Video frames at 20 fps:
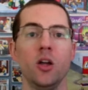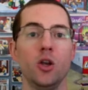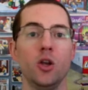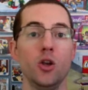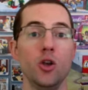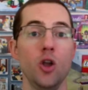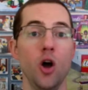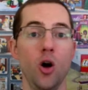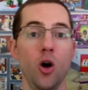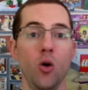
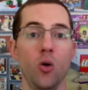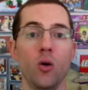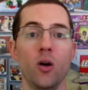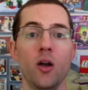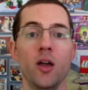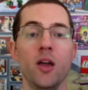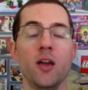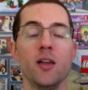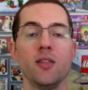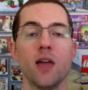No.
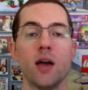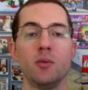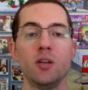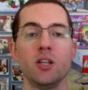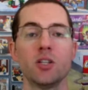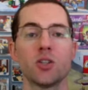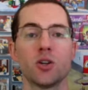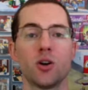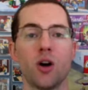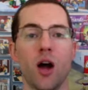That
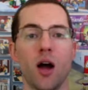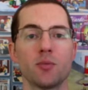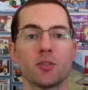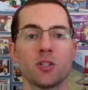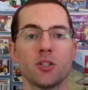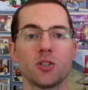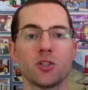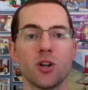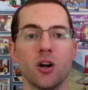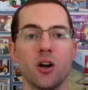means their
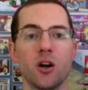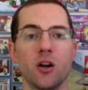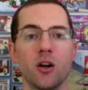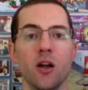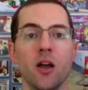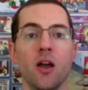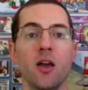options are